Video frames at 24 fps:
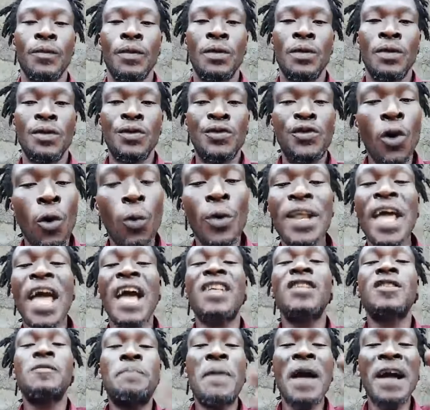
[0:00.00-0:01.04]
So we
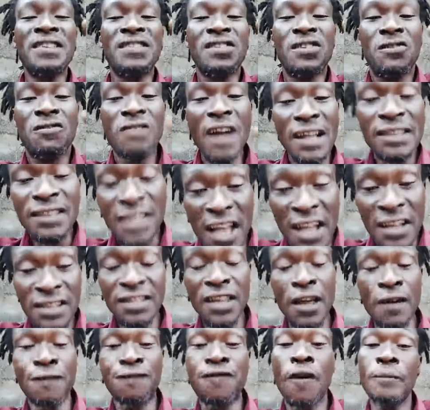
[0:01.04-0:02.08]
expect great things
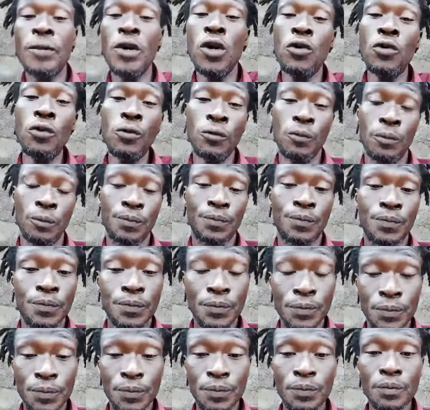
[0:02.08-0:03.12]
then from you.
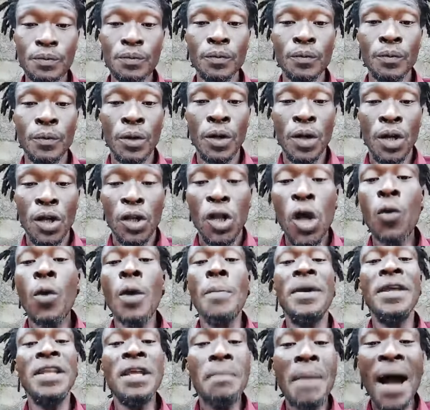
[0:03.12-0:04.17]
Lord, we
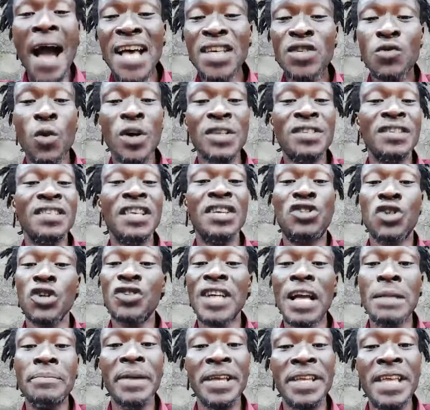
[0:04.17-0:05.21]
minimize what in the
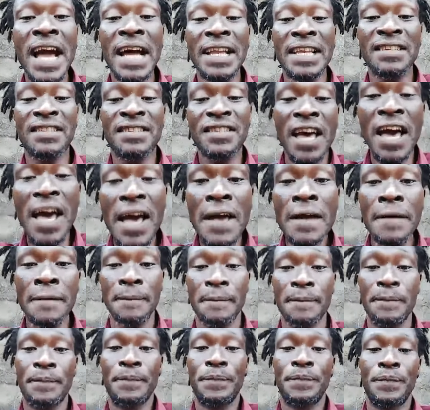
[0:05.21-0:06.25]
social media they say.
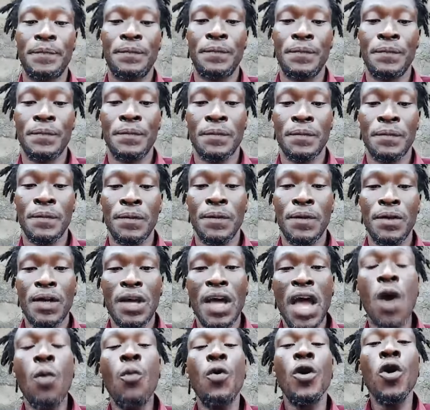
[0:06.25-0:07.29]

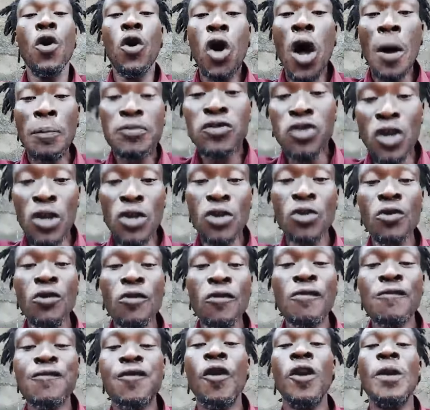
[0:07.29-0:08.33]
And we look up to you
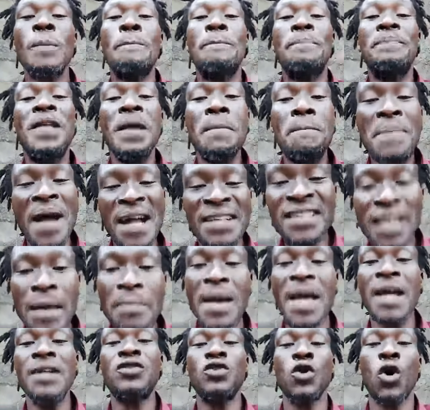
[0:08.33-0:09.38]
for the
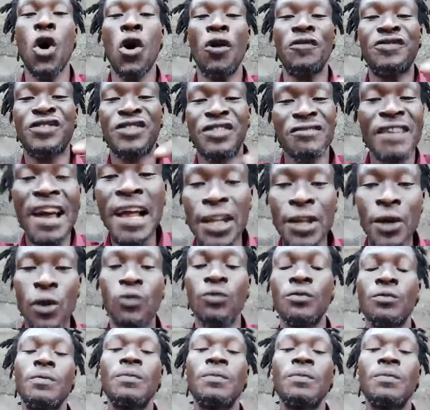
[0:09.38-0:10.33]
betterment of Sierra Leone.